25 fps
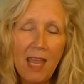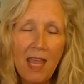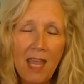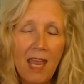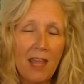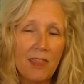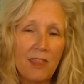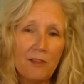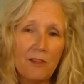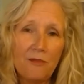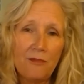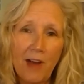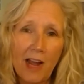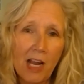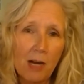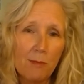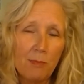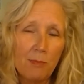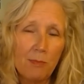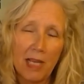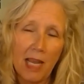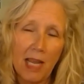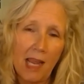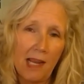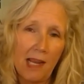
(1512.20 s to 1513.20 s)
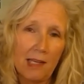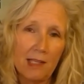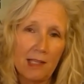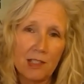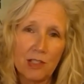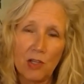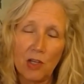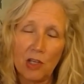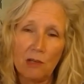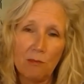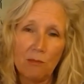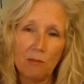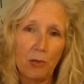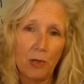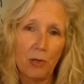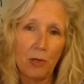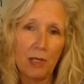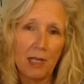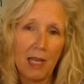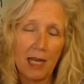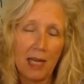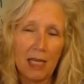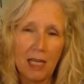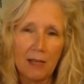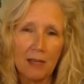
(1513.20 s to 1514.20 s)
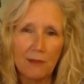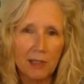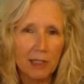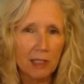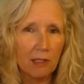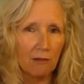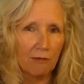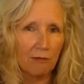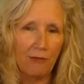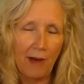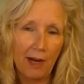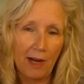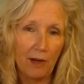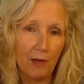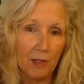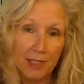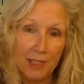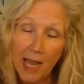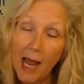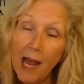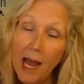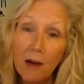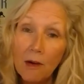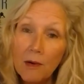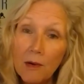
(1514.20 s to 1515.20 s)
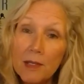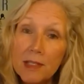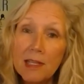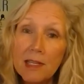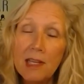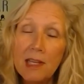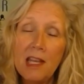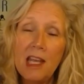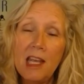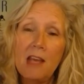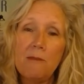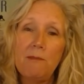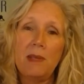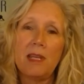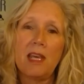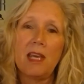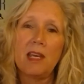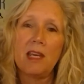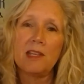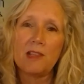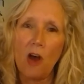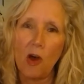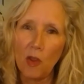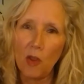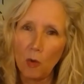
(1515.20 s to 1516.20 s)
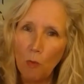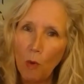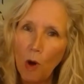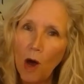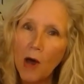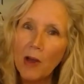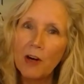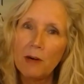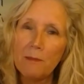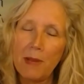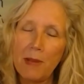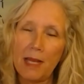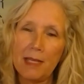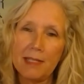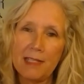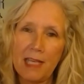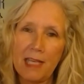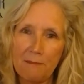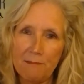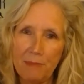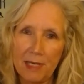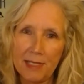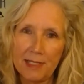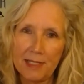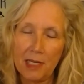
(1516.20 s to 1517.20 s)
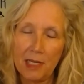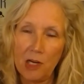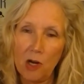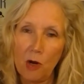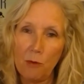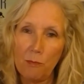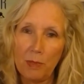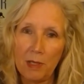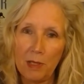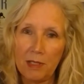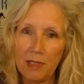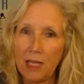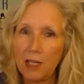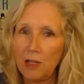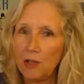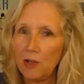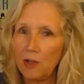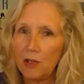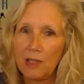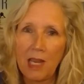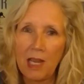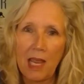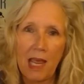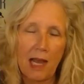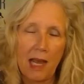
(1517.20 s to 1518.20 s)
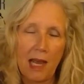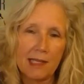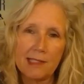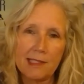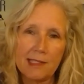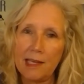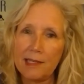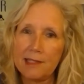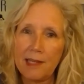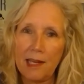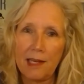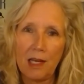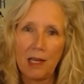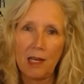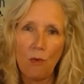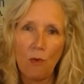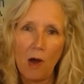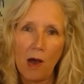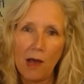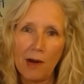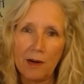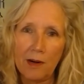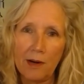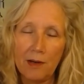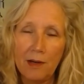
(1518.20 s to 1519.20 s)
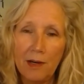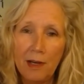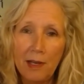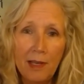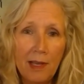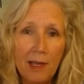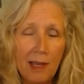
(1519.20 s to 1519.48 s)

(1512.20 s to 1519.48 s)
And the fire brigades couldn't put any of the little fires out because all the water mains had busted open. They couldn't access any water.